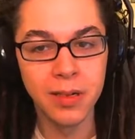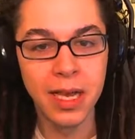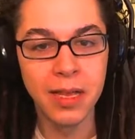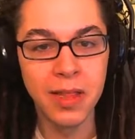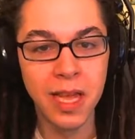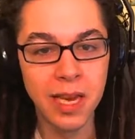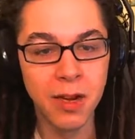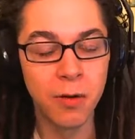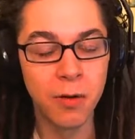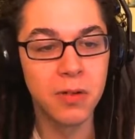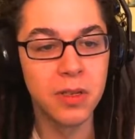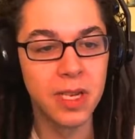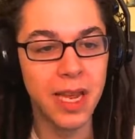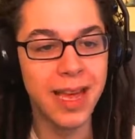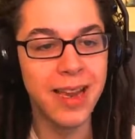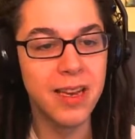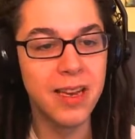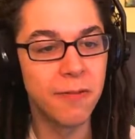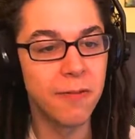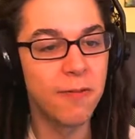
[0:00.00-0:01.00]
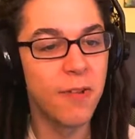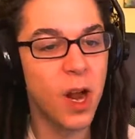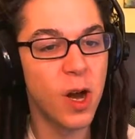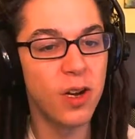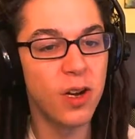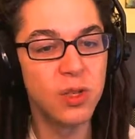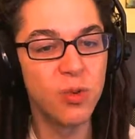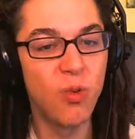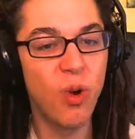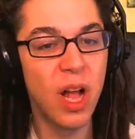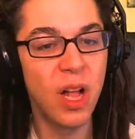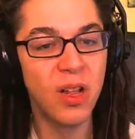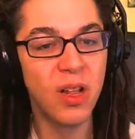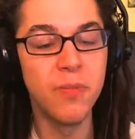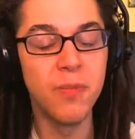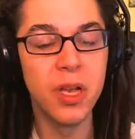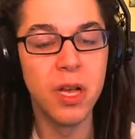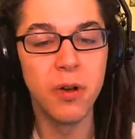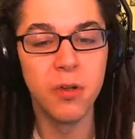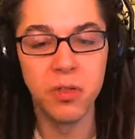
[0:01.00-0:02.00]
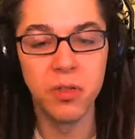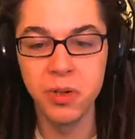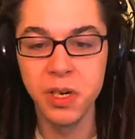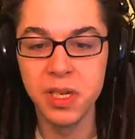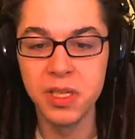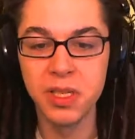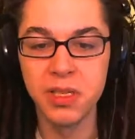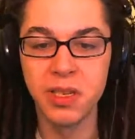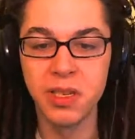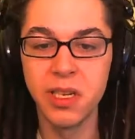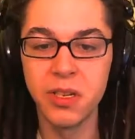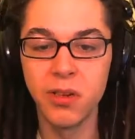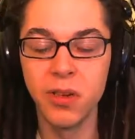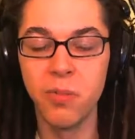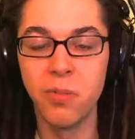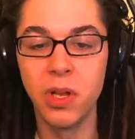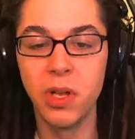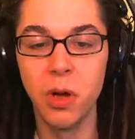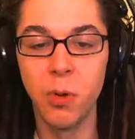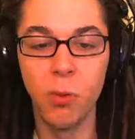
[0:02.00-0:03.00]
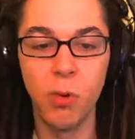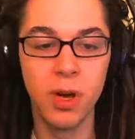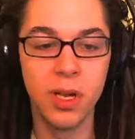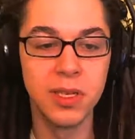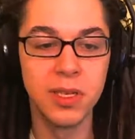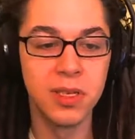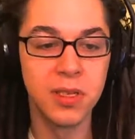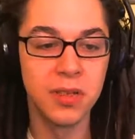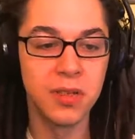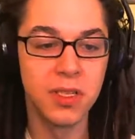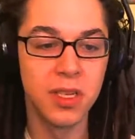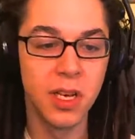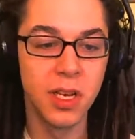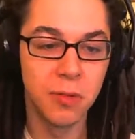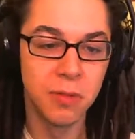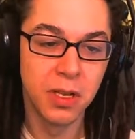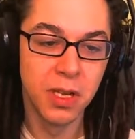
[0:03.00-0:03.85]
and they don't tend to fare as well in BO3s as they do in BO1s. So